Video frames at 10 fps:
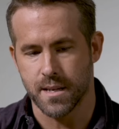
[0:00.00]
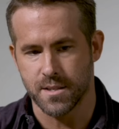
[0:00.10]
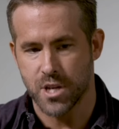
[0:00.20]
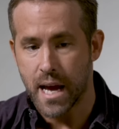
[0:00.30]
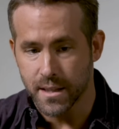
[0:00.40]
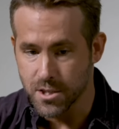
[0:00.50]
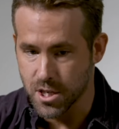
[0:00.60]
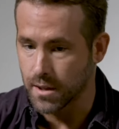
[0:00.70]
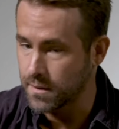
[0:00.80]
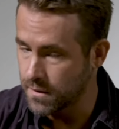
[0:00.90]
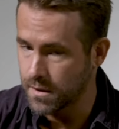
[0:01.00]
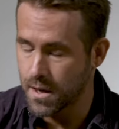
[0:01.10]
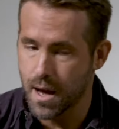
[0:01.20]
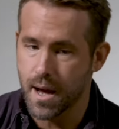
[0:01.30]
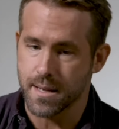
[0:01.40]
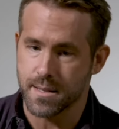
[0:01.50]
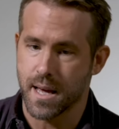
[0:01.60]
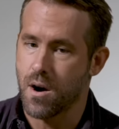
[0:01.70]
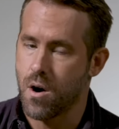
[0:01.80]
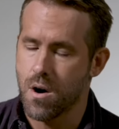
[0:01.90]
As challenging as
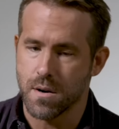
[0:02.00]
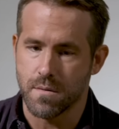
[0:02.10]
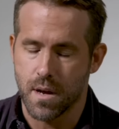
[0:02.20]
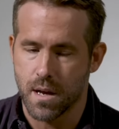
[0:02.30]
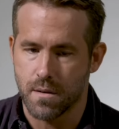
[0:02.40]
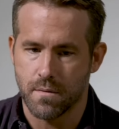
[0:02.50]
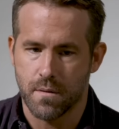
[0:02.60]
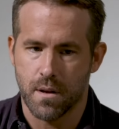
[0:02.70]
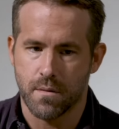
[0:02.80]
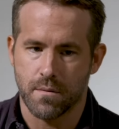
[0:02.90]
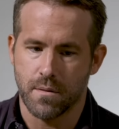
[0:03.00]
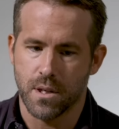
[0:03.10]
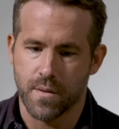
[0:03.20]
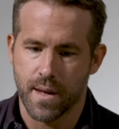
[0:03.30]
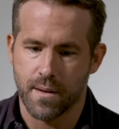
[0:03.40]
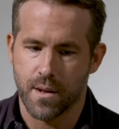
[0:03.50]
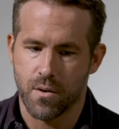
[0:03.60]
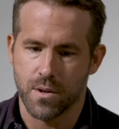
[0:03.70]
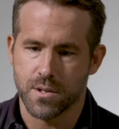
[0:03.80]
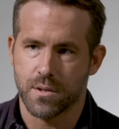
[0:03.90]
they are, and, and, and you know, they,
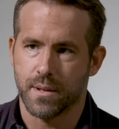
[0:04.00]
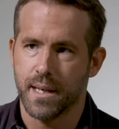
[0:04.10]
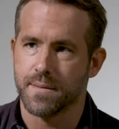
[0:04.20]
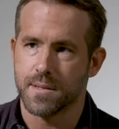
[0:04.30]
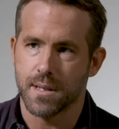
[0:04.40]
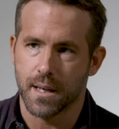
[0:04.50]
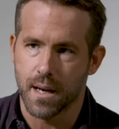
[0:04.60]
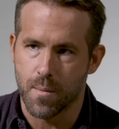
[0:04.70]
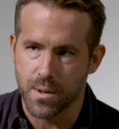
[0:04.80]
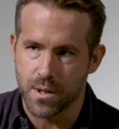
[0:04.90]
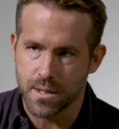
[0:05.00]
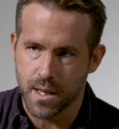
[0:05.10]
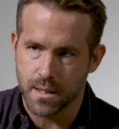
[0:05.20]
they're also gifts that come with those